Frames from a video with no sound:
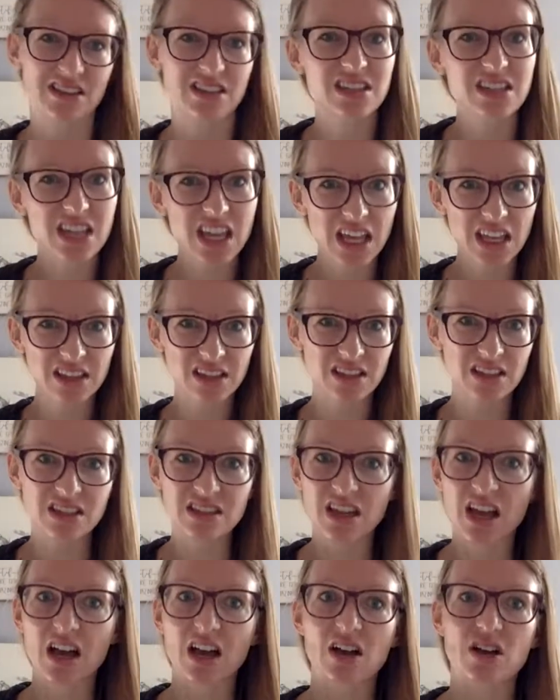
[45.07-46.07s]
skin
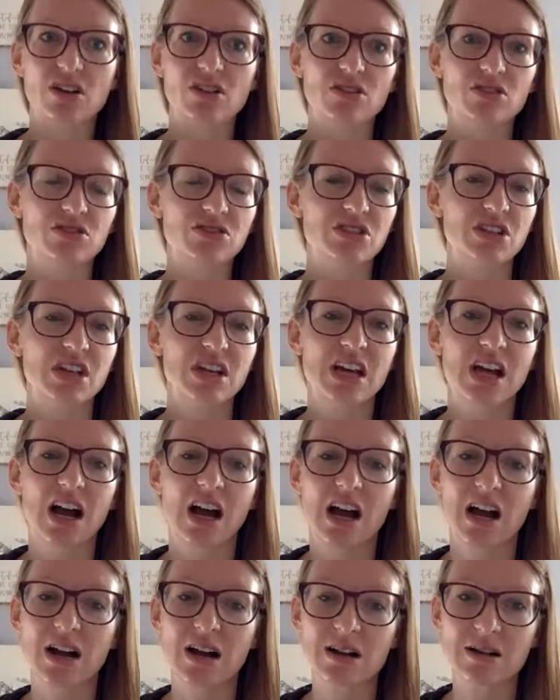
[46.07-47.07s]
cells,
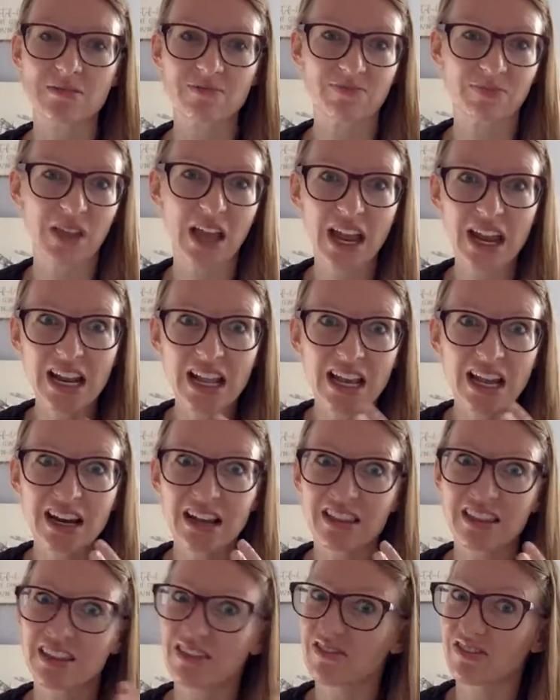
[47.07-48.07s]
any
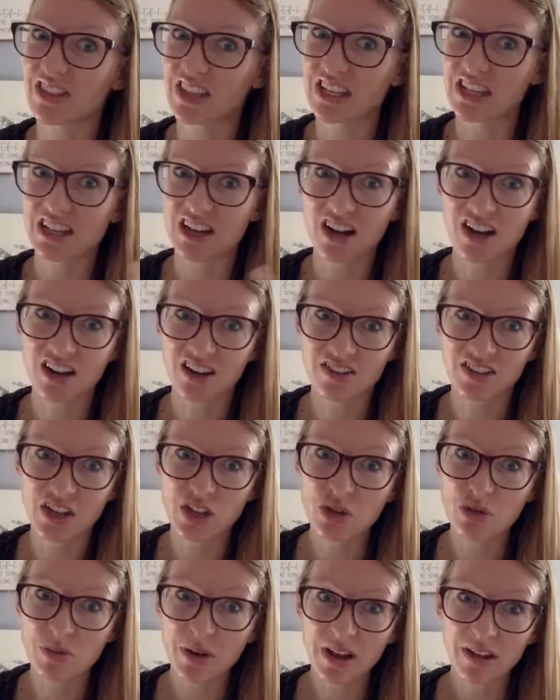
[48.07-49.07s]
kind of the yuck that
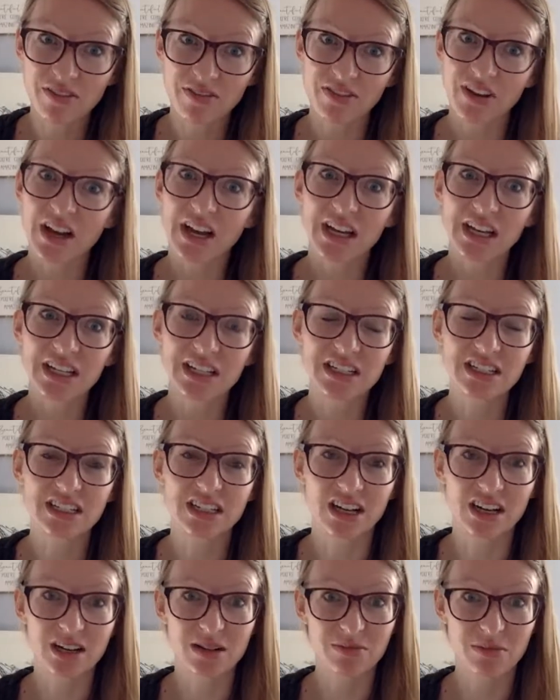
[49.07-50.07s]
you might find
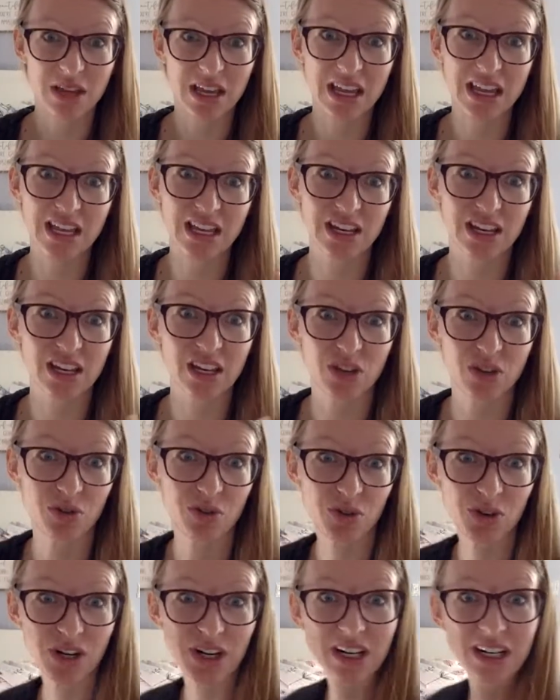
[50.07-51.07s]
in
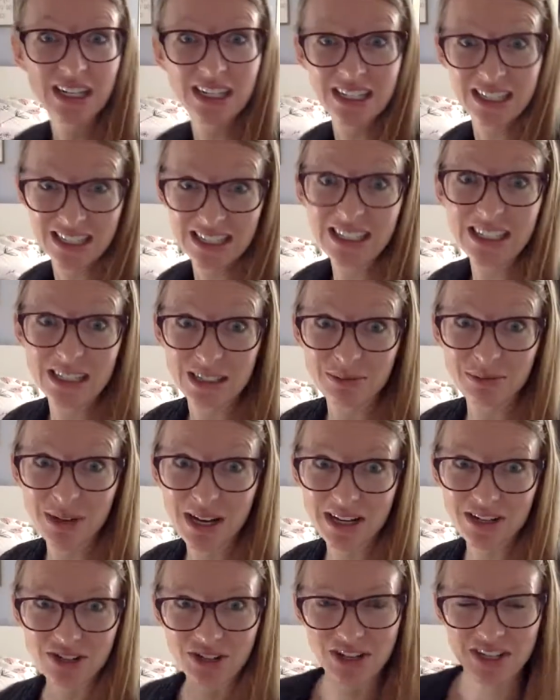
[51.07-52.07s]
your
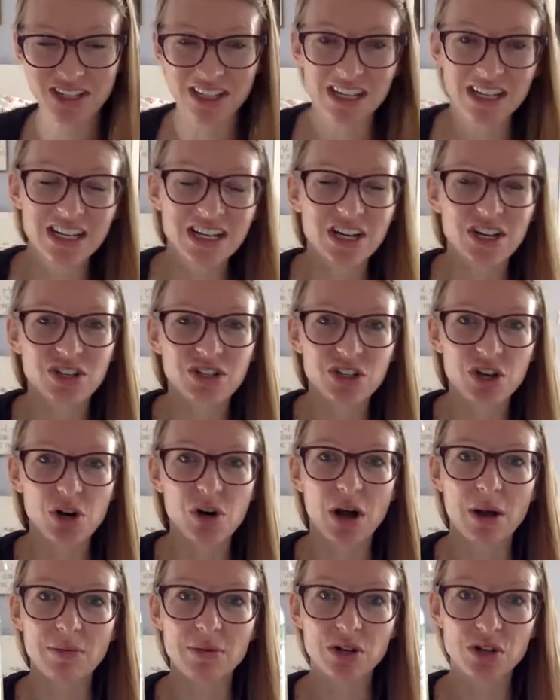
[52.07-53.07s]
mattress. So
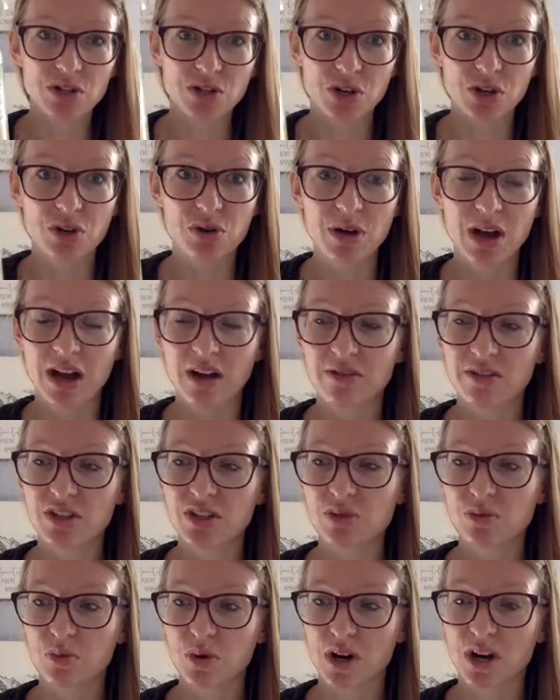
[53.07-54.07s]
I'm gonna show you how
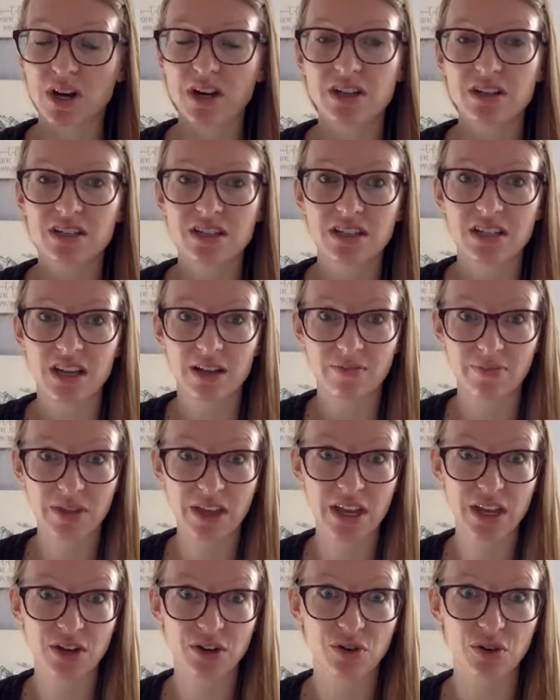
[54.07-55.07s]
this works
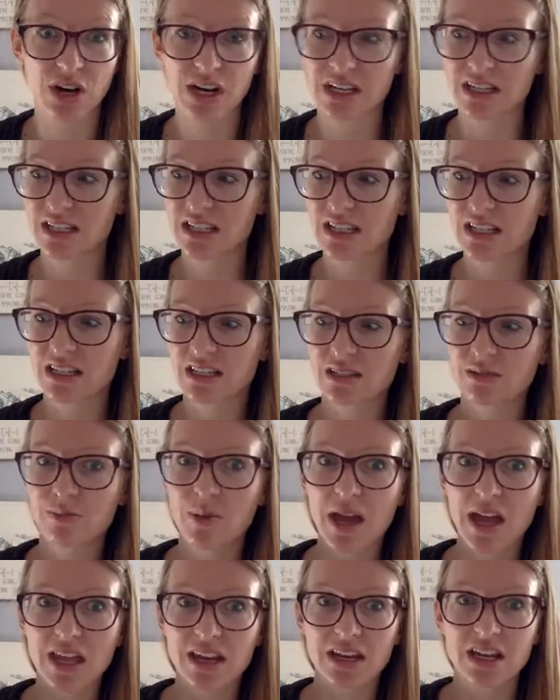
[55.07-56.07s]
in Gracie's
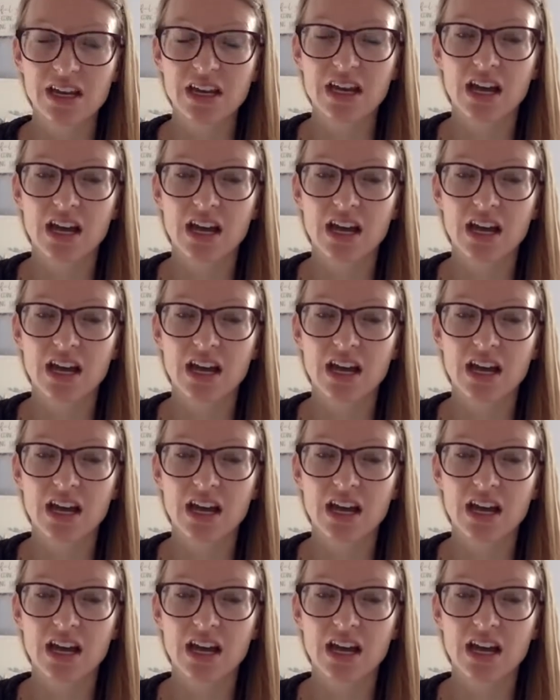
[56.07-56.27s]
bed.